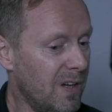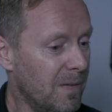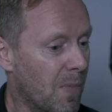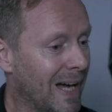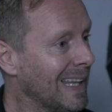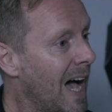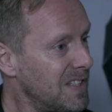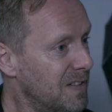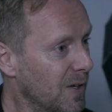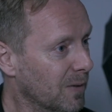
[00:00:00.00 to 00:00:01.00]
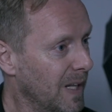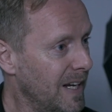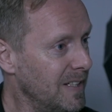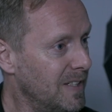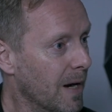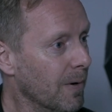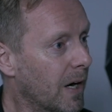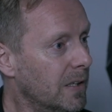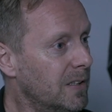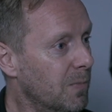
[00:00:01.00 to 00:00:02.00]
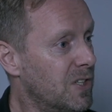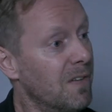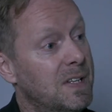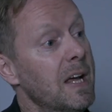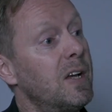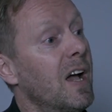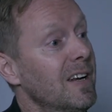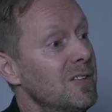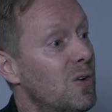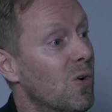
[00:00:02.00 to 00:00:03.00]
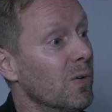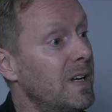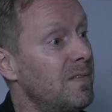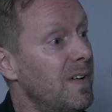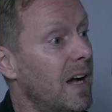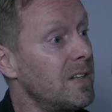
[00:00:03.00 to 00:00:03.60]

my last film, Lady Terror, which mm. I've dedicated to Corey. In fact,